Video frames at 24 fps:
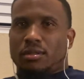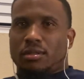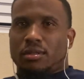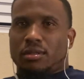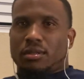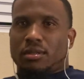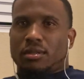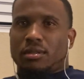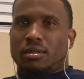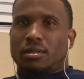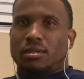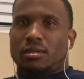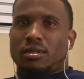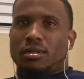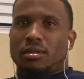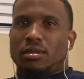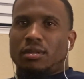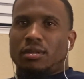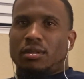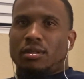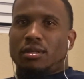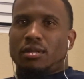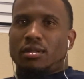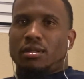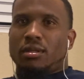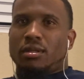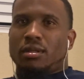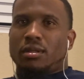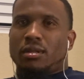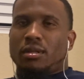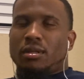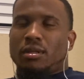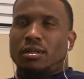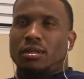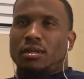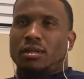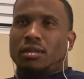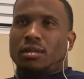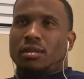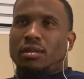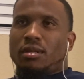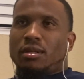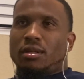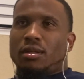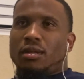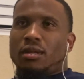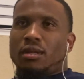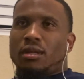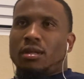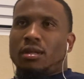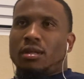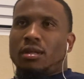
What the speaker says: (no one is talking)